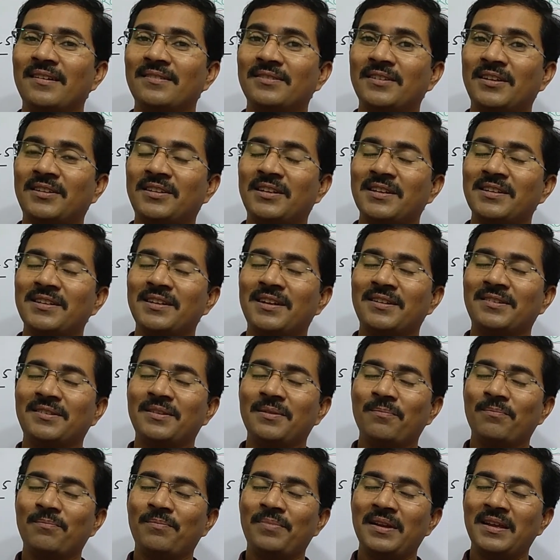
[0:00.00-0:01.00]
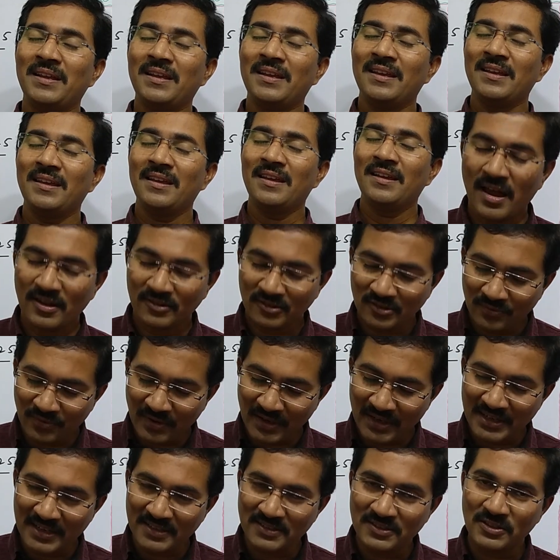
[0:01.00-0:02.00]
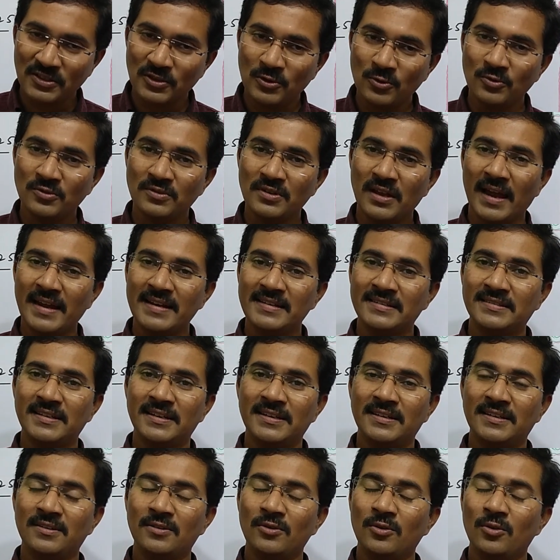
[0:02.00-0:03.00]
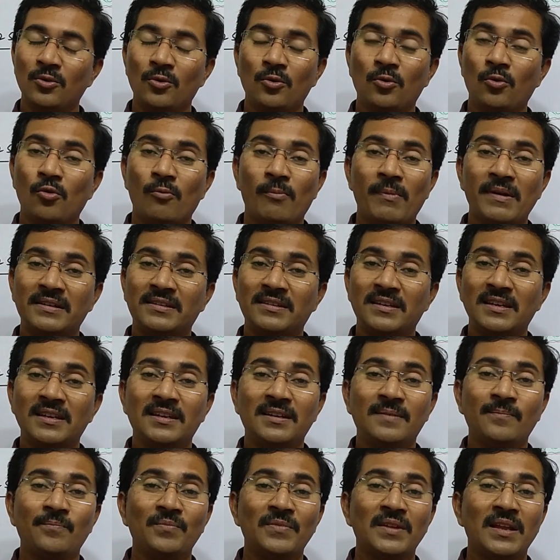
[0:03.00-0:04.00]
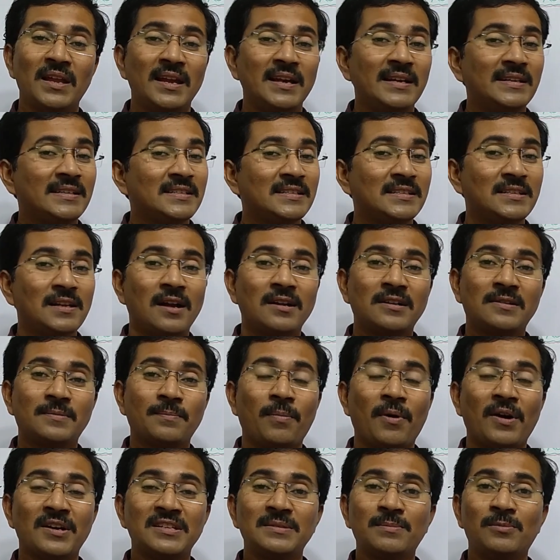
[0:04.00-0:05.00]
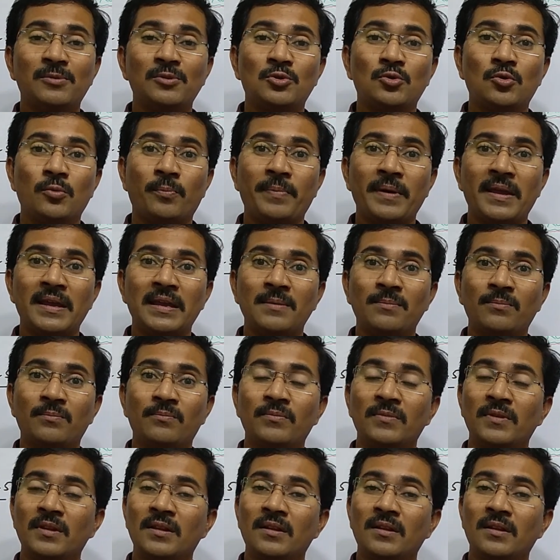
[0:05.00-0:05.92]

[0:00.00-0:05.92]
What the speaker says: the treasurer simply asked for an excuse and said, "Oh, my king, it is not possible to pay him